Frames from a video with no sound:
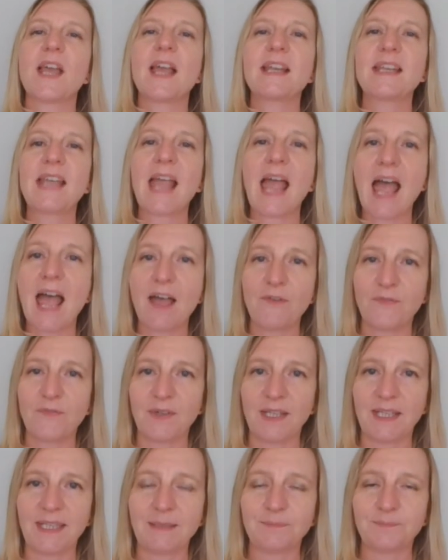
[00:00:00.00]

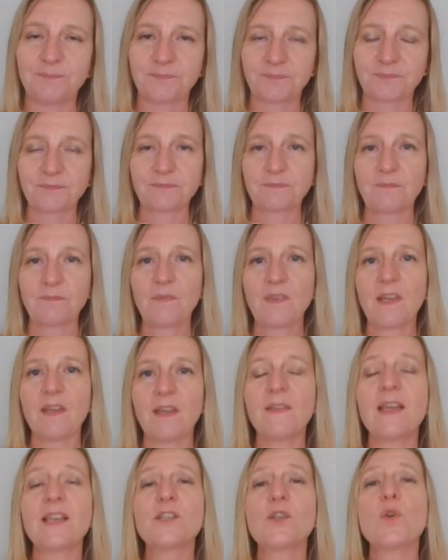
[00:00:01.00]
carefully.
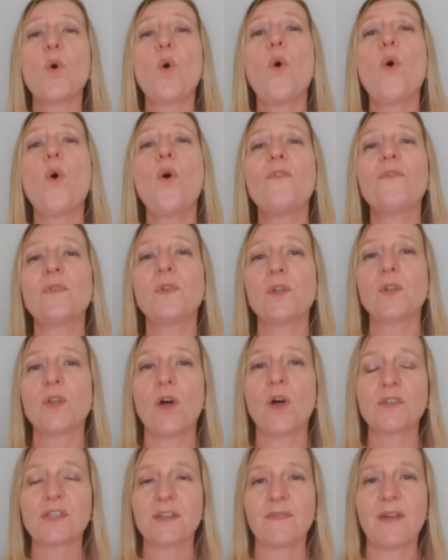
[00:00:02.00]
There's an awful
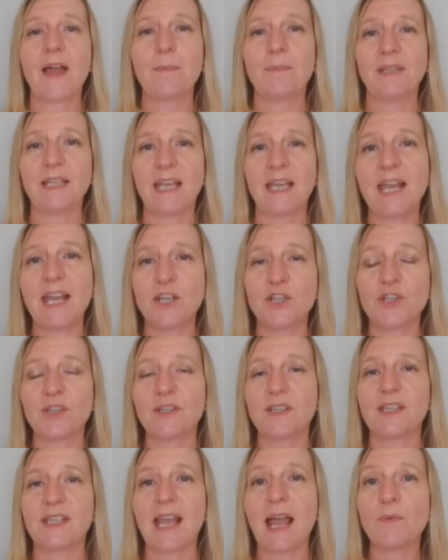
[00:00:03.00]
lot of
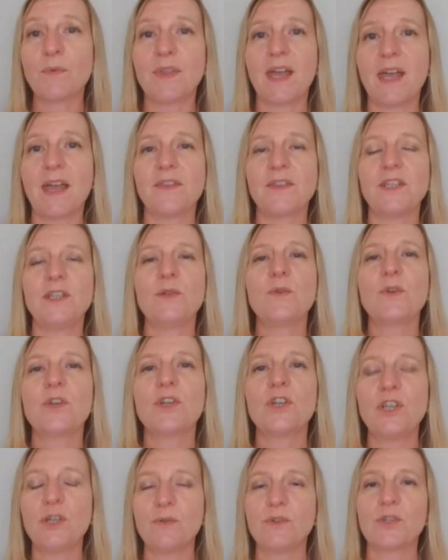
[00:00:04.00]
applications out there that you
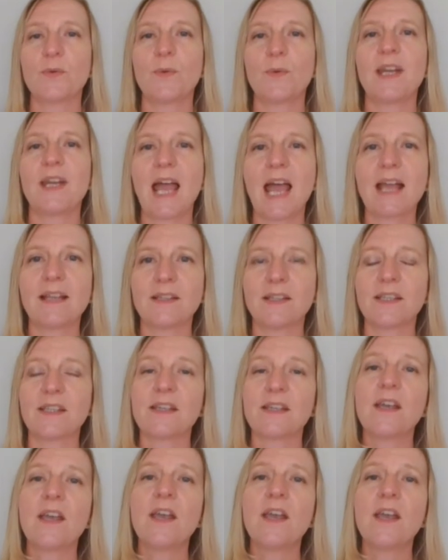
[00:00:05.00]
can use to enhance